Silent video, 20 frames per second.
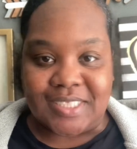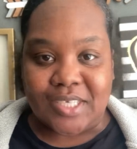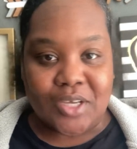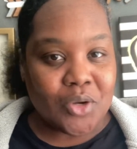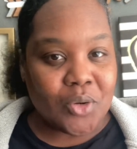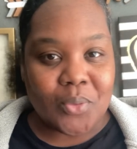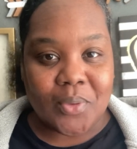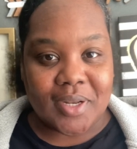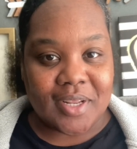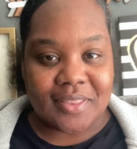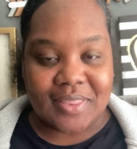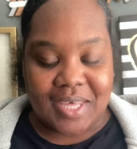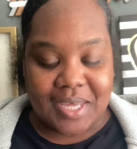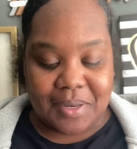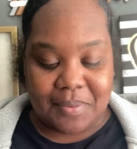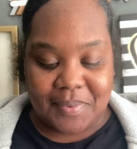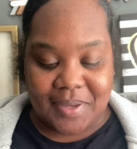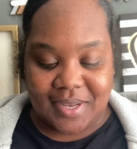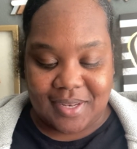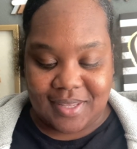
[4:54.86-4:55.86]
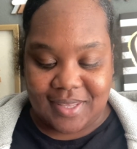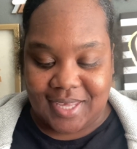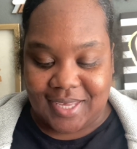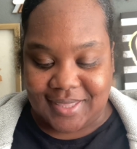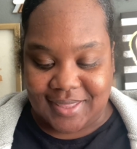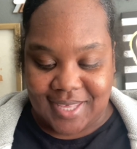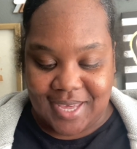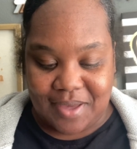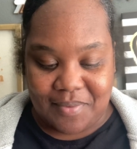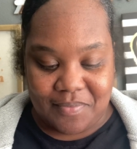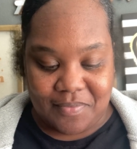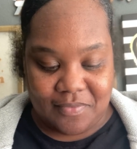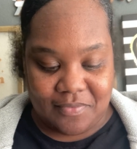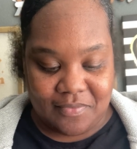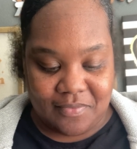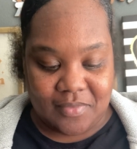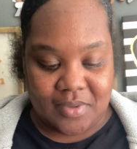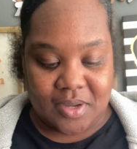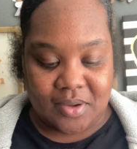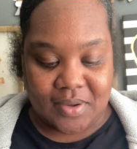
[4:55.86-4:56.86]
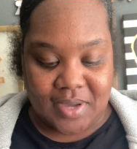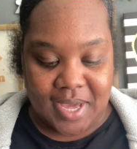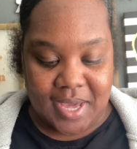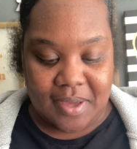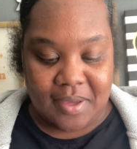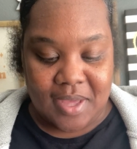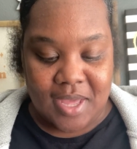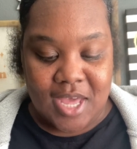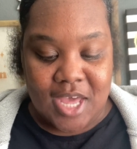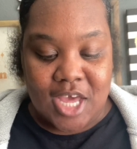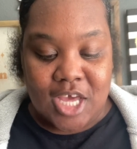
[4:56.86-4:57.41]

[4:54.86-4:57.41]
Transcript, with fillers: Who would have thought about it like that? Okay.